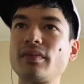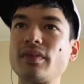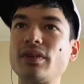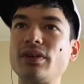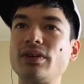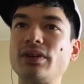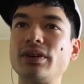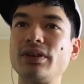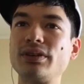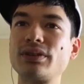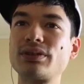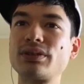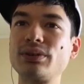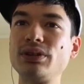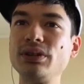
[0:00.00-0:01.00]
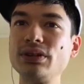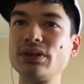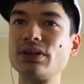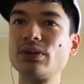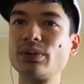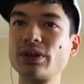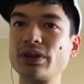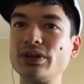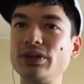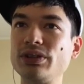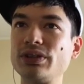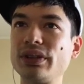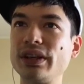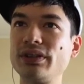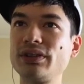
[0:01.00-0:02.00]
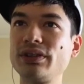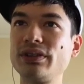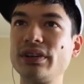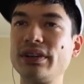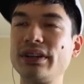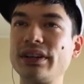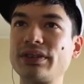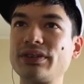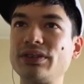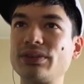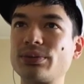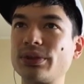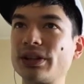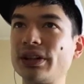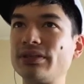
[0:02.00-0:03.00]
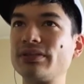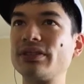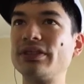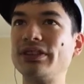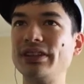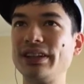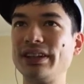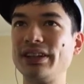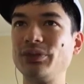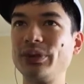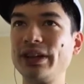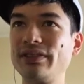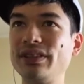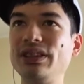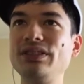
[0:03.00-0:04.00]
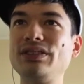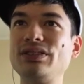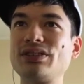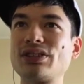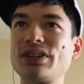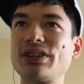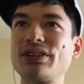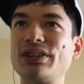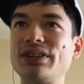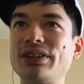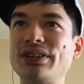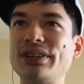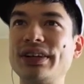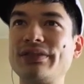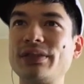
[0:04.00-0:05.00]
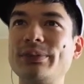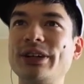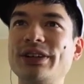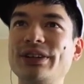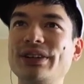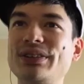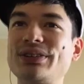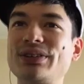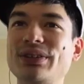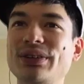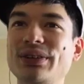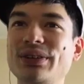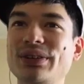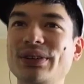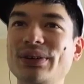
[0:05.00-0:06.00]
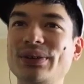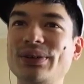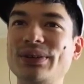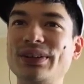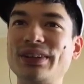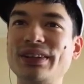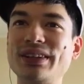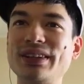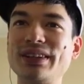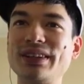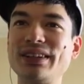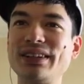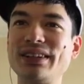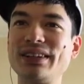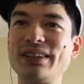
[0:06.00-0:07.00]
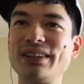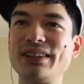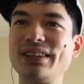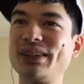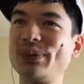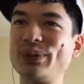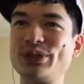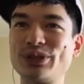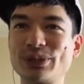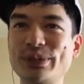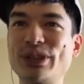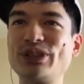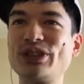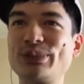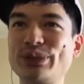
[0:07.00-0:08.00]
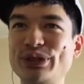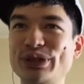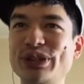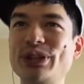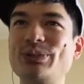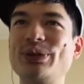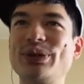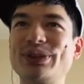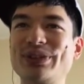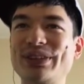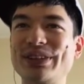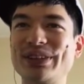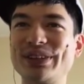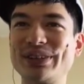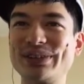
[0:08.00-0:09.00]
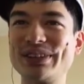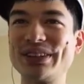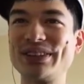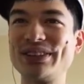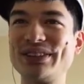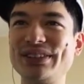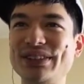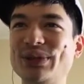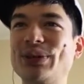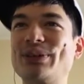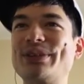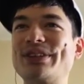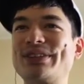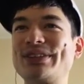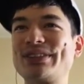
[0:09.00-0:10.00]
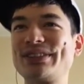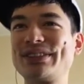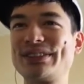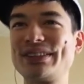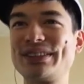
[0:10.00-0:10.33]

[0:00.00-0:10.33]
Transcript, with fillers: Alright, so here we're going to use Lancelot X's recovery, and then we have an easy shot on everybody, so... Yeah, we just about doubled our hit points there. That's enormous.